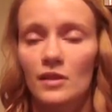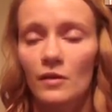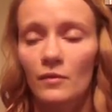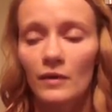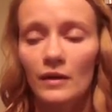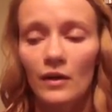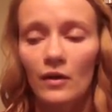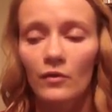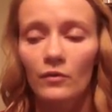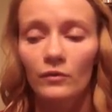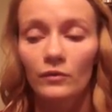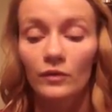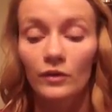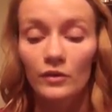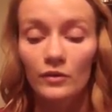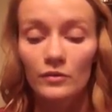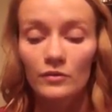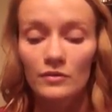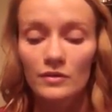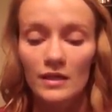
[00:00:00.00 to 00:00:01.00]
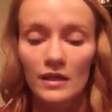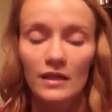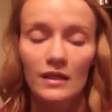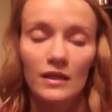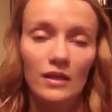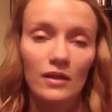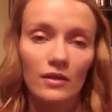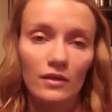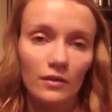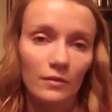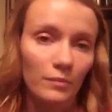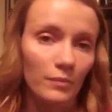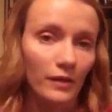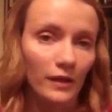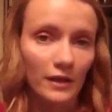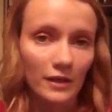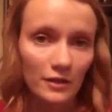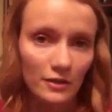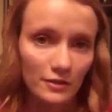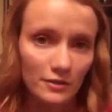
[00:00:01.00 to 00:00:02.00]
we don't lose any good
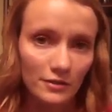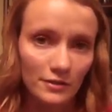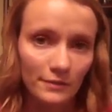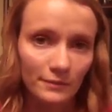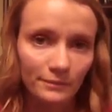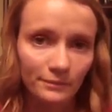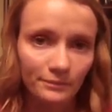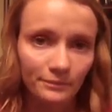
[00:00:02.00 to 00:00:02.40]
players.